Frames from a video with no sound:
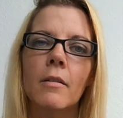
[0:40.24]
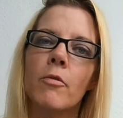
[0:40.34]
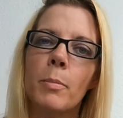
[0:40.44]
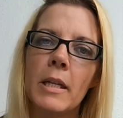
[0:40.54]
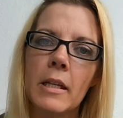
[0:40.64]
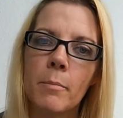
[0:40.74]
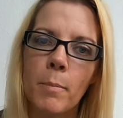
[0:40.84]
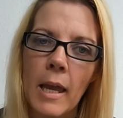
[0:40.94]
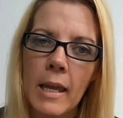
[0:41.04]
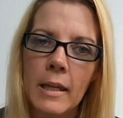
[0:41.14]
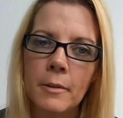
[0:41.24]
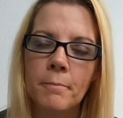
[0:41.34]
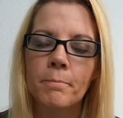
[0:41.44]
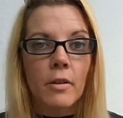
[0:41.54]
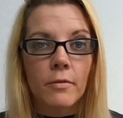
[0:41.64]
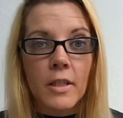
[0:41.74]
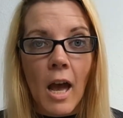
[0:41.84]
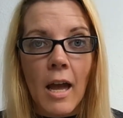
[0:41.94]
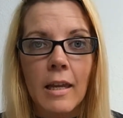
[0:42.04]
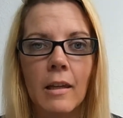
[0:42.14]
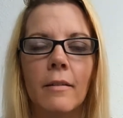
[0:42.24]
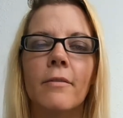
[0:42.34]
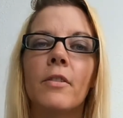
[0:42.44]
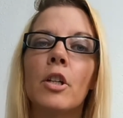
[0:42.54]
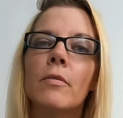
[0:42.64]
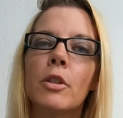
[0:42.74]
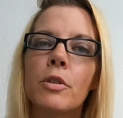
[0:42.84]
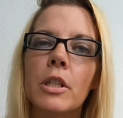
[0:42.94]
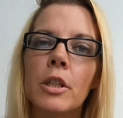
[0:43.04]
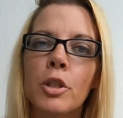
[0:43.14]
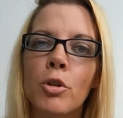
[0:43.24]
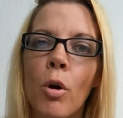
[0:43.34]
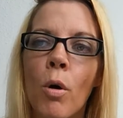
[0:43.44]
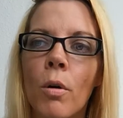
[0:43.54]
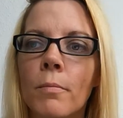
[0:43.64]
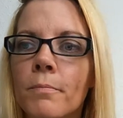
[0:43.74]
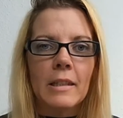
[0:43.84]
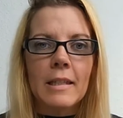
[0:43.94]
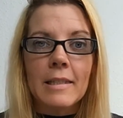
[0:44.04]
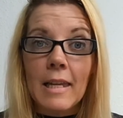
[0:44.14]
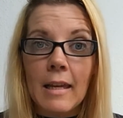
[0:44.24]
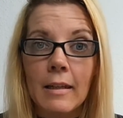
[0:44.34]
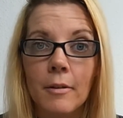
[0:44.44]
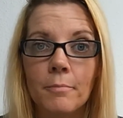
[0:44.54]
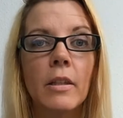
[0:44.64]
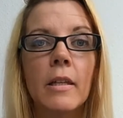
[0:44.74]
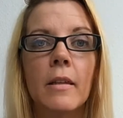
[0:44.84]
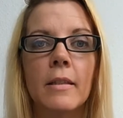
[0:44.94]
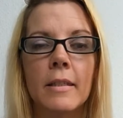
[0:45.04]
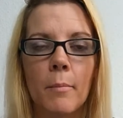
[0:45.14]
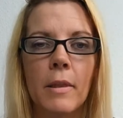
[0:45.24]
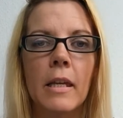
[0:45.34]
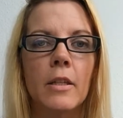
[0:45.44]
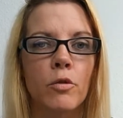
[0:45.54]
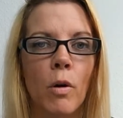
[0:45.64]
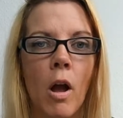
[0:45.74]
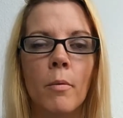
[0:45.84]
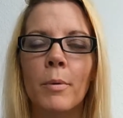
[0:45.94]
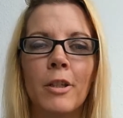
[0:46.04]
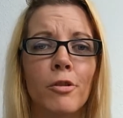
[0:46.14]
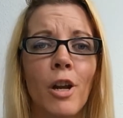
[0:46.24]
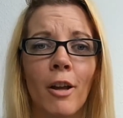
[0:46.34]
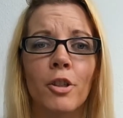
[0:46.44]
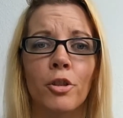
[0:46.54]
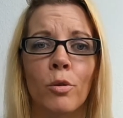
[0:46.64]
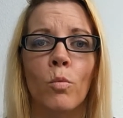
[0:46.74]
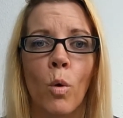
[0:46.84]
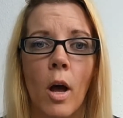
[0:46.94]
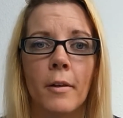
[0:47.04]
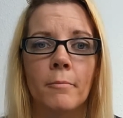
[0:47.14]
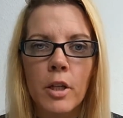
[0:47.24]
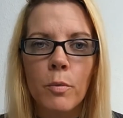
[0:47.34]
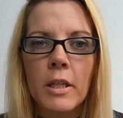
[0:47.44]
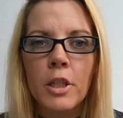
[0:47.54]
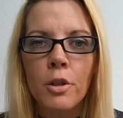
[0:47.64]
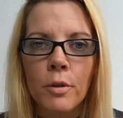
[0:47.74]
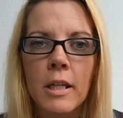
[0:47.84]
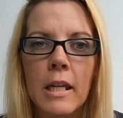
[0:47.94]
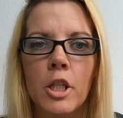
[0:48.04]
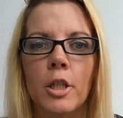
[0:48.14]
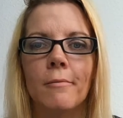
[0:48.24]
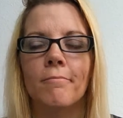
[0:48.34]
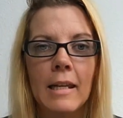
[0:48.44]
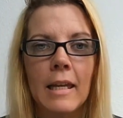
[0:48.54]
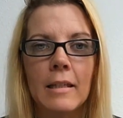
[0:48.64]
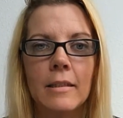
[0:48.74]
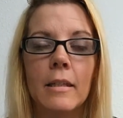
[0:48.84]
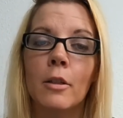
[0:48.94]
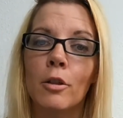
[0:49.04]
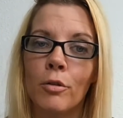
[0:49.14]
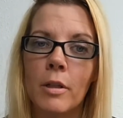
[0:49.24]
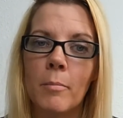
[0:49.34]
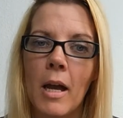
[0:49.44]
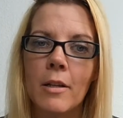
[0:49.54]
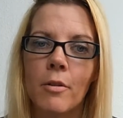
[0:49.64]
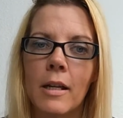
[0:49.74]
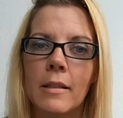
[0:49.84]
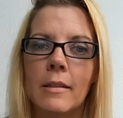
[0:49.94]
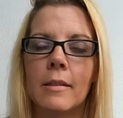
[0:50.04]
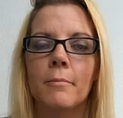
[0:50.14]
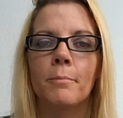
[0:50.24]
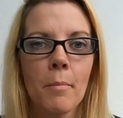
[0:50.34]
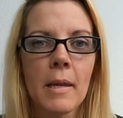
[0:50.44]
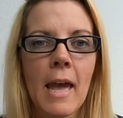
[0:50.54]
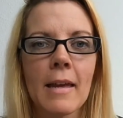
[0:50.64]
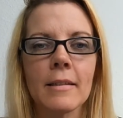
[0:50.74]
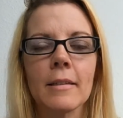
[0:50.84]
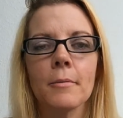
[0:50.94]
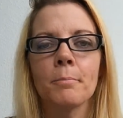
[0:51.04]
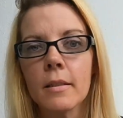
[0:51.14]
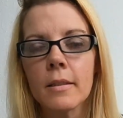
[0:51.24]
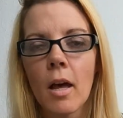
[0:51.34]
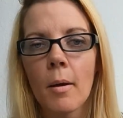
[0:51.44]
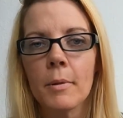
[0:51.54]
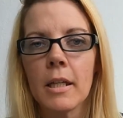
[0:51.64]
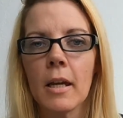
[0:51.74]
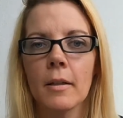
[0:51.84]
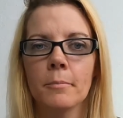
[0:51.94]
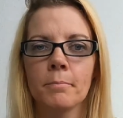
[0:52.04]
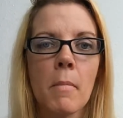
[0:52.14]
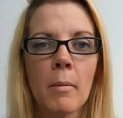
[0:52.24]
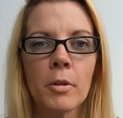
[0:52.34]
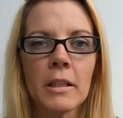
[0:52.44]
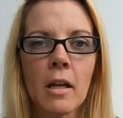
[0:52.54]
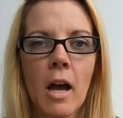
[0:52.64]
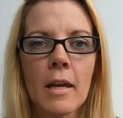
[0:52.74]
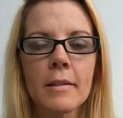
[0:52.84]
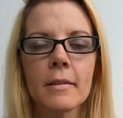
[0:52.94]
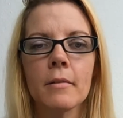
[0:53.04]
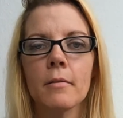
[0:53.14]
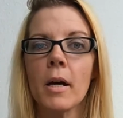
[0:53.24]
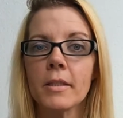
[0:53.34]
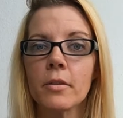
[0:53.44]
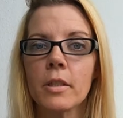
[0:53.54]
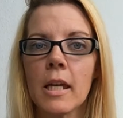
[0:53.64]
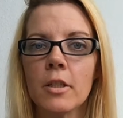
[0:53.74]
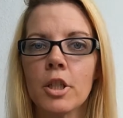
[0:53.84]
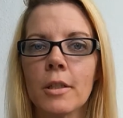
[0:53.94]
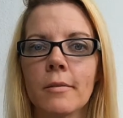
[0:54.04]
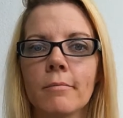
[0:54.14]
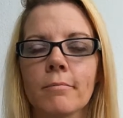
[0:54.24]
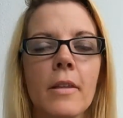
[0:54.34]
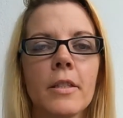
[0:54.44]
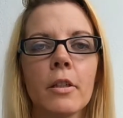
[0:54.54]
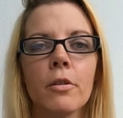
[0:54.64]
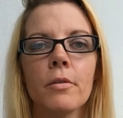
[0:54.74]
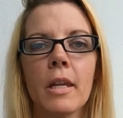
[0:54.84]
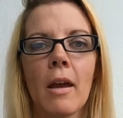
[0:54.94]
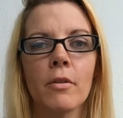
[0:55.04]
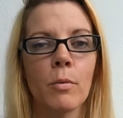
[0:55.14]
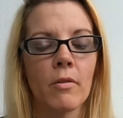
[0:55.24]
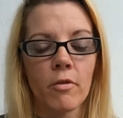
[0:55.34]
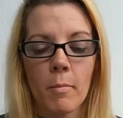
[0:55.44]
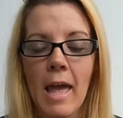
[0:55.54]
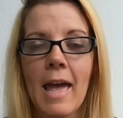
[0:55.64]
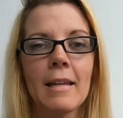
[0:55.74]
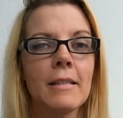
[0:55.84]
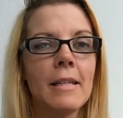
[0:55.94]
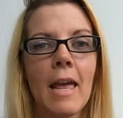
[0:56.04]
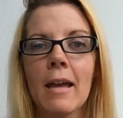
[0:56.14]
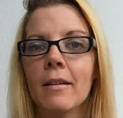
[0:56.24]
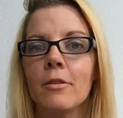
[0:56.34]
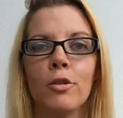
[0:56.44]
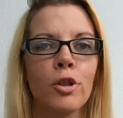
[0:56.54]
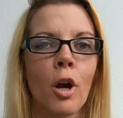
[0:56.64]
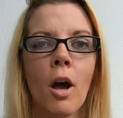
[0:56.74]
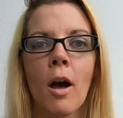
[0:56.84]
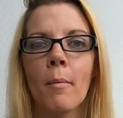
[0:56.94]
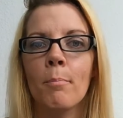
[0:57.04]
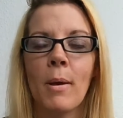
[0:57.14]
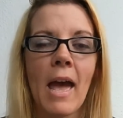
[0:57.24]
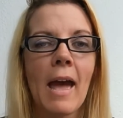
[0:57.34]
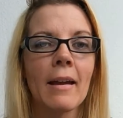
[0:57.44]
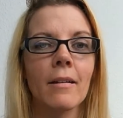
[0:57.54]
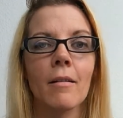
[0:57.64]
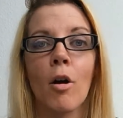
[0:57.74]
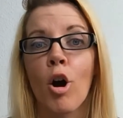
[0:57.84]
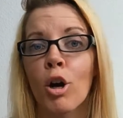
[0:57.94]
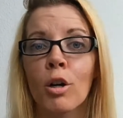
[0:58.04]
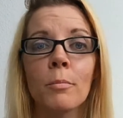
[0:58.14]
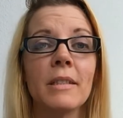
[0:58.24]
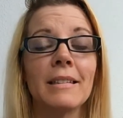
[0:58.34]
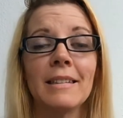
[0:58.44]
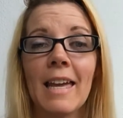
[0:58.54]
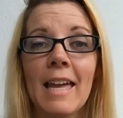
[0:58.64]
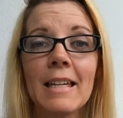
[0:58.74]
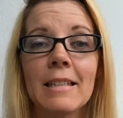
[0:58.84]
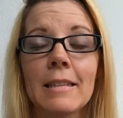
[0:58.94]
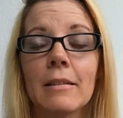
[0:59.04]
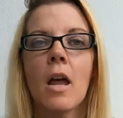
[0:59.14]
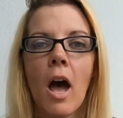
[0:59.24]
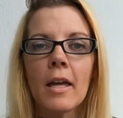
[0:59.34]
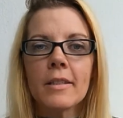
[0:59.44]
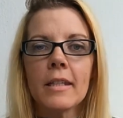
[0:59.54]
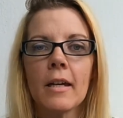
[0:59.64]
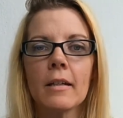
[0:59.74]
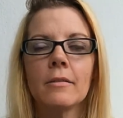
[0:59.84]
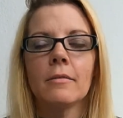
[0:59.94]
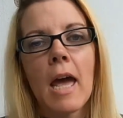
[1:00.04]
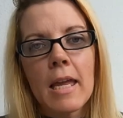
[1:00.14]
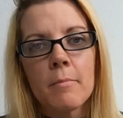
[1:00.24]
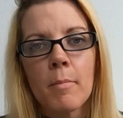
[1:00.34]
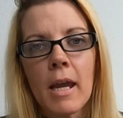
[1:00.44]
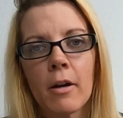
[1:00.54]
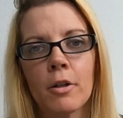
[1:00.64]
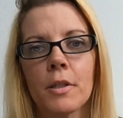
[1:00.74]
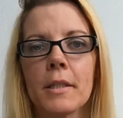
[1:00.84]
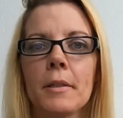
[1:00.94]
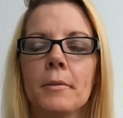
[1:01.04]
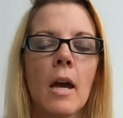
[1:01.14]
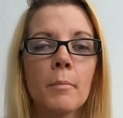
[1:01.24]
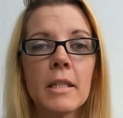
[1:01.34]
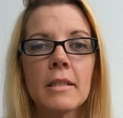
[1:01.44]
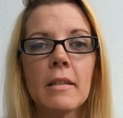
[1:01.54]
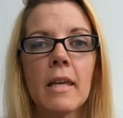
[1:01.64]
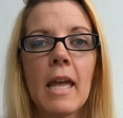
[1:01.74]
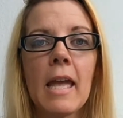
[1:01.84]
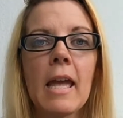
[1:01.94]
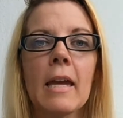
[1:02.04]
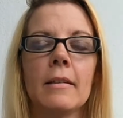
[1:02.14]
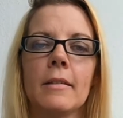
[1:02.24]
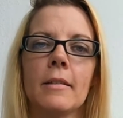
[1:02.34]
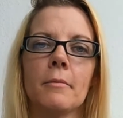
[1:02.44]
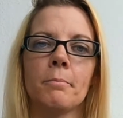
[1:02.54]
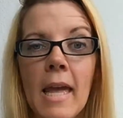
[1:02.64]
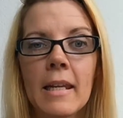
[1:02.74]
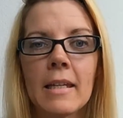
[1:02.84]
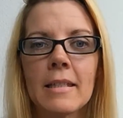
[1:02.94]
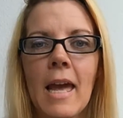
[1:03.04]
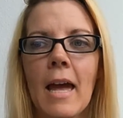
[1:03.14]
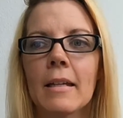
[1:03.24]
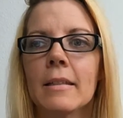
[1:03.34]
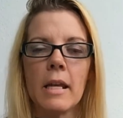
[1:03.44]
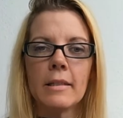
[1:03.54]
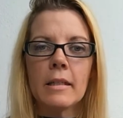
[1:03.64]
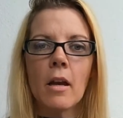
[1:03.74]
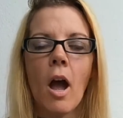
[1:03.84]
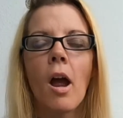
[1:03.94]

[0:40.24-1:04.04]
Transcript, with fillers: fear of being in pain, fear of dying, fear of losing control, feeling sick, feeling that something is wrong but you're not sure what, frequent urination, headaches including migraines, IBS, insomnia, memory loss, muscle tension, and this includes everywhere from head, neck, jaw, back, arms, legs, nausea, nightmares, numbness in the hands, panic attack, racing